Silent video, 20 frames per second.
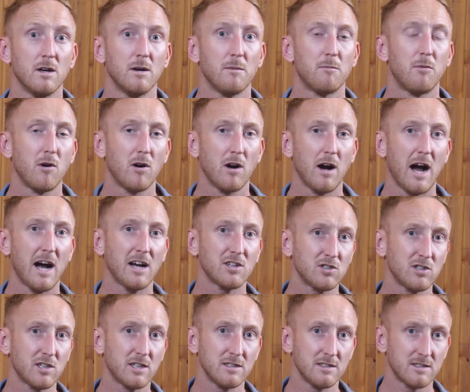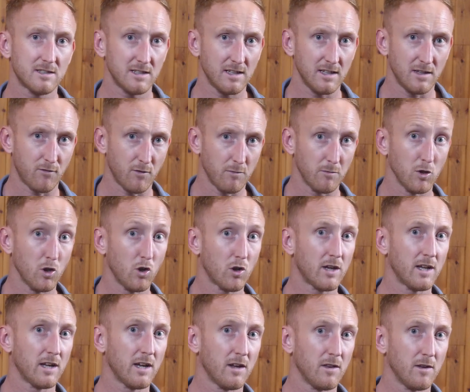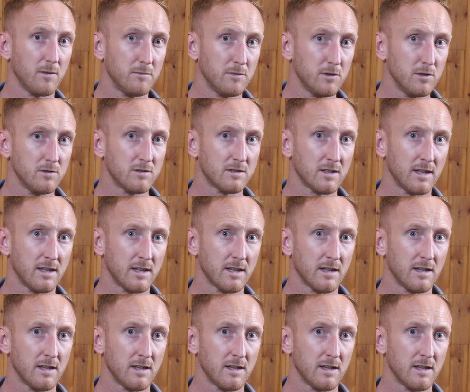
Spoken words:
But as you can see from looking at the music,